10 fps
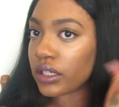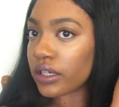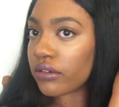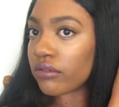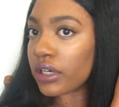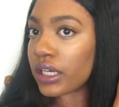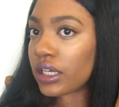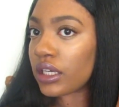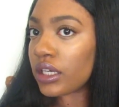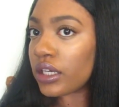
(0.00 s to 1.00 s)
like
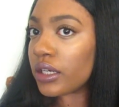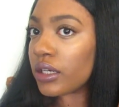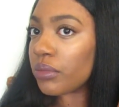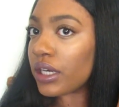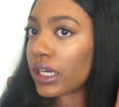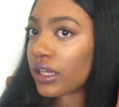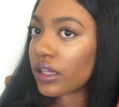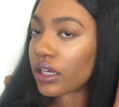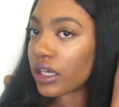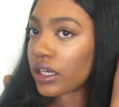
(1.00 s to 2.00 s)
right here behind the